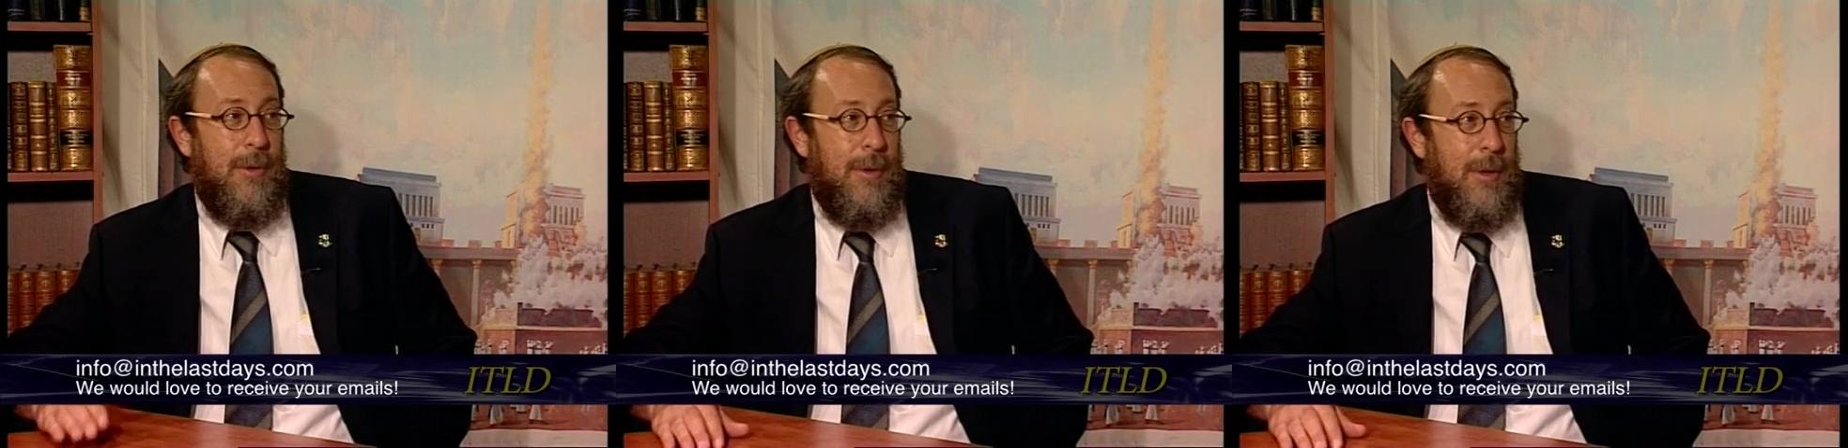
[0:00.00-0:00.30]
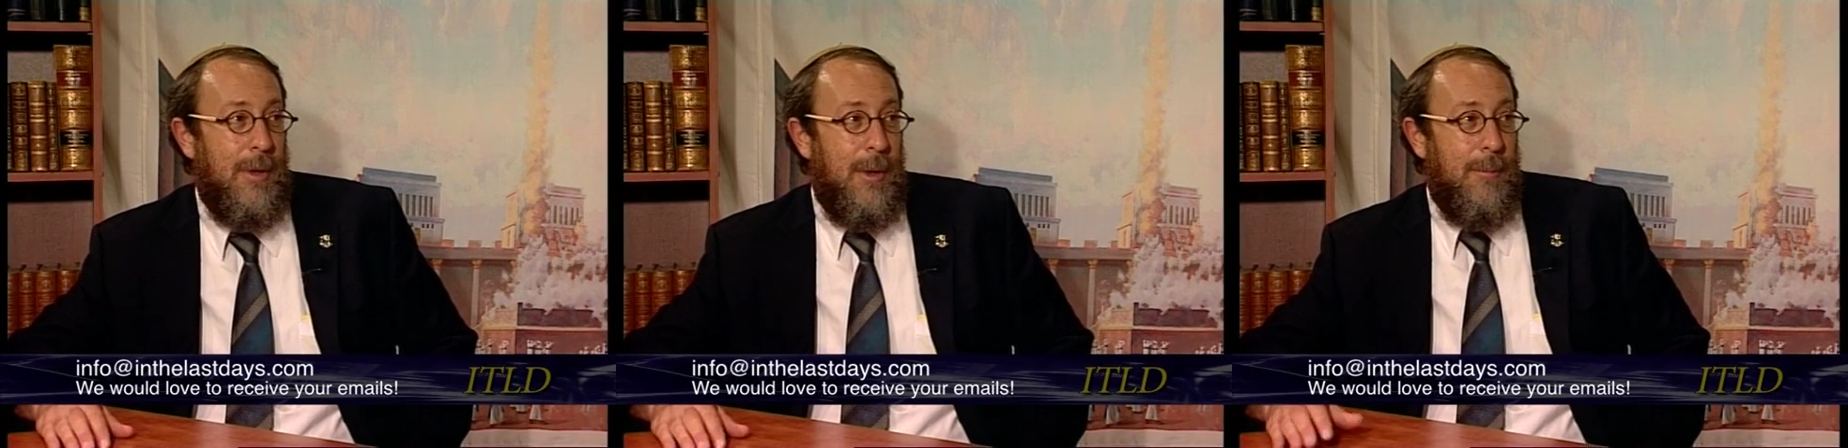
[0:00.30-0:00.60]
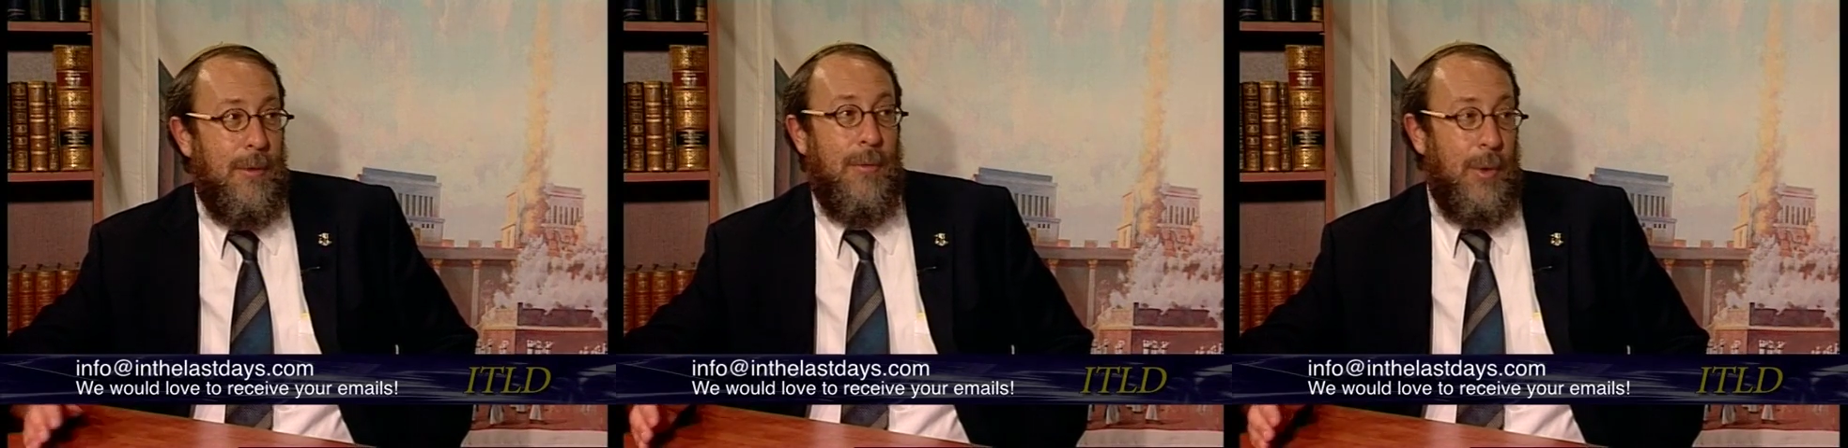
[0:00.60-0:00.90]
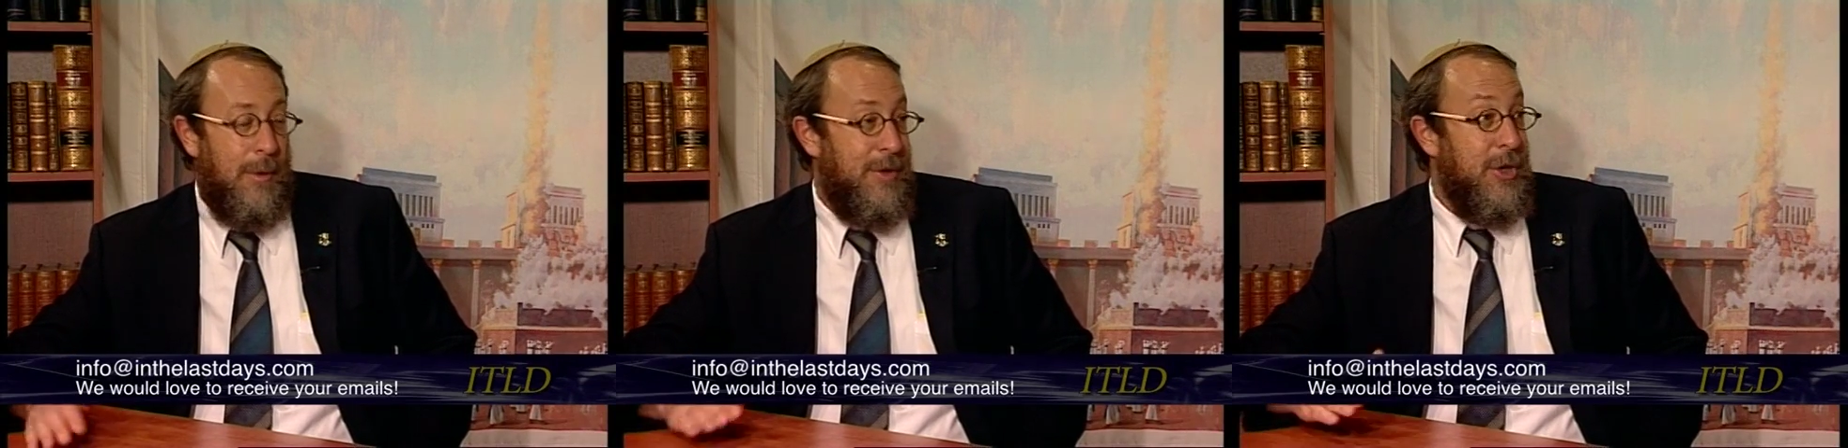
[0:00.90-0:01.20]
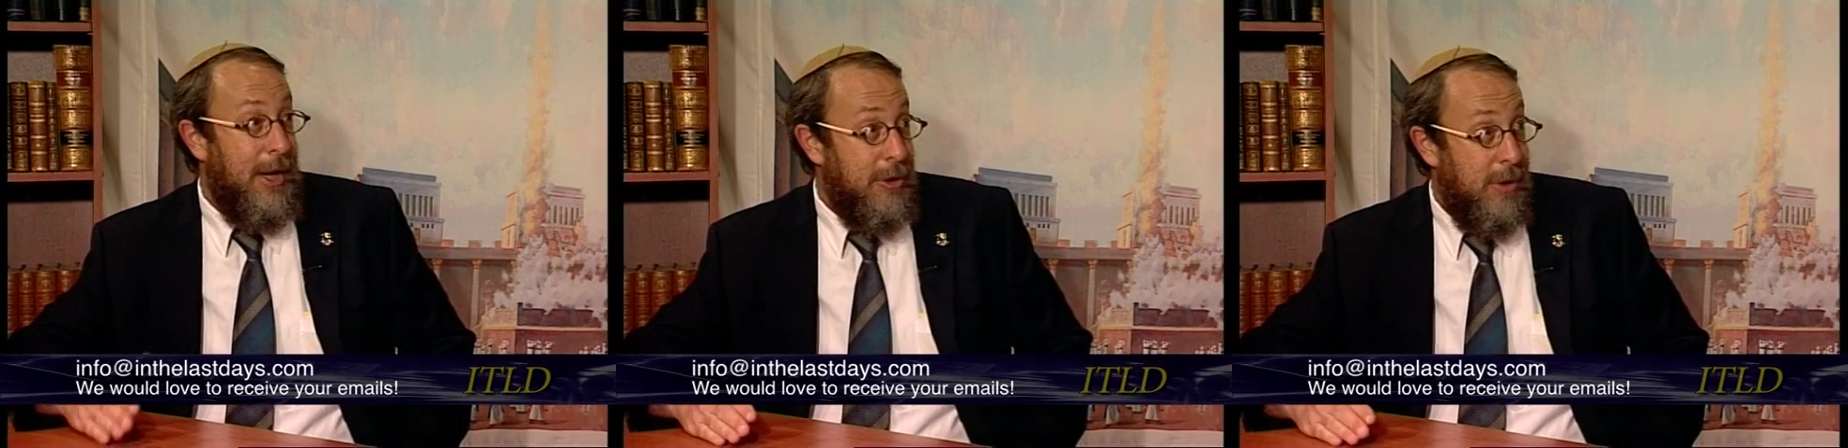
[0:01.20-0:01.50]
the portfolio of
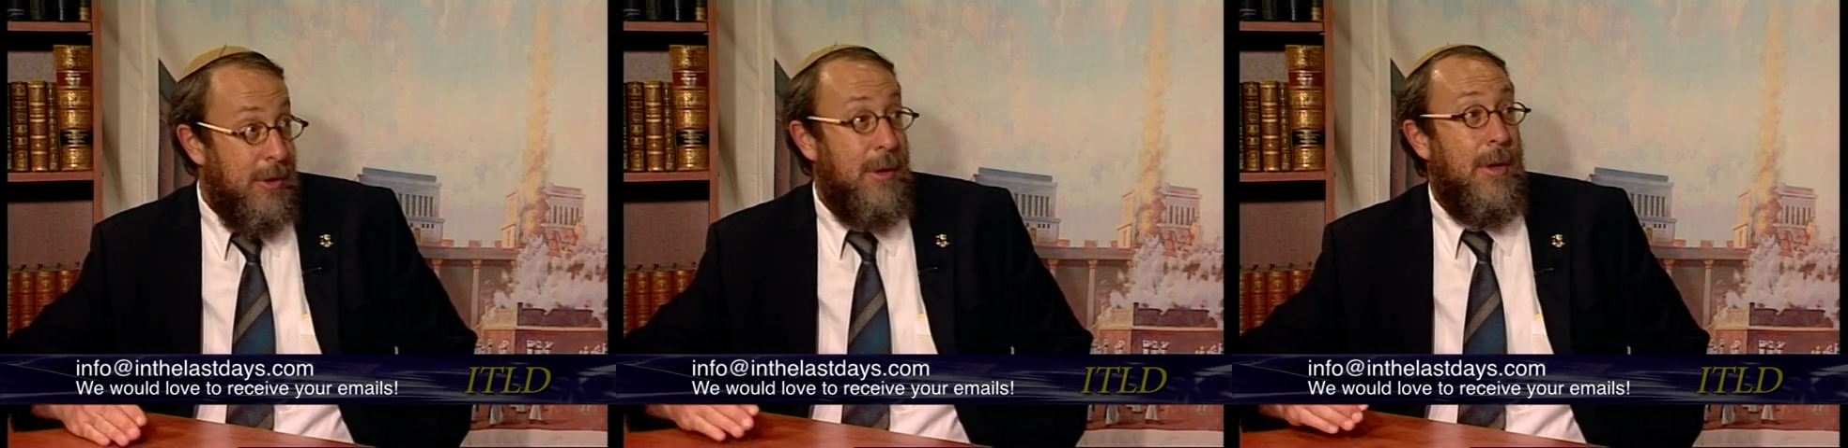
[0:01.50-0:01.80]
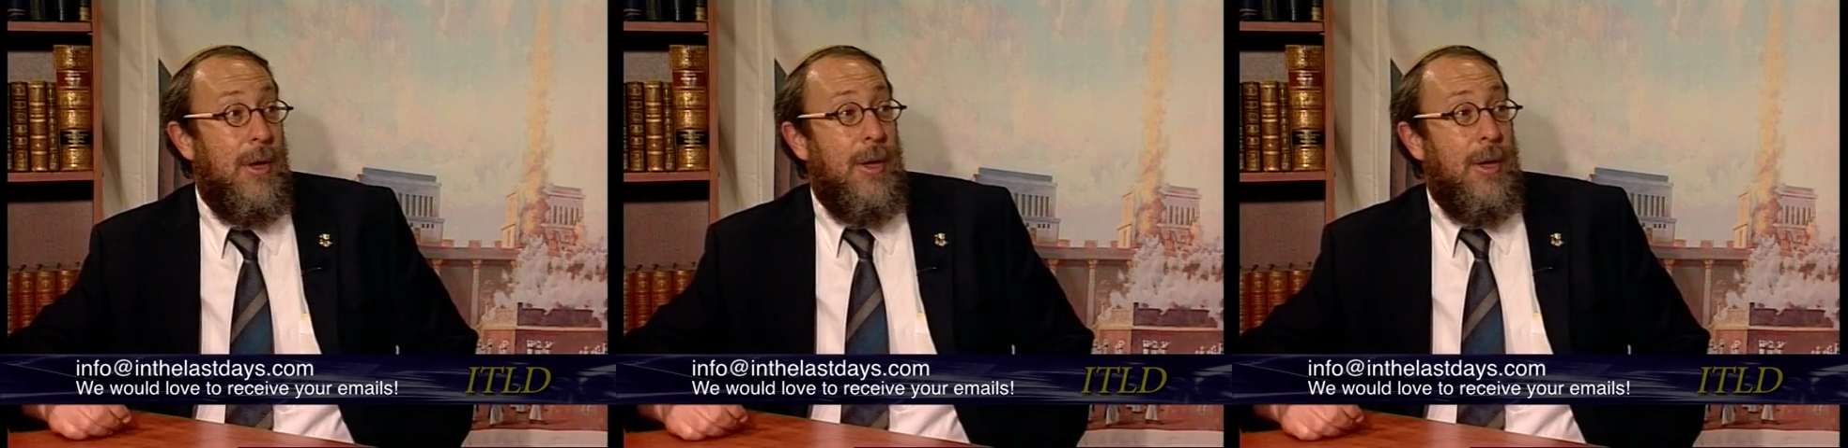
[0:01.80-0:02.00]
education,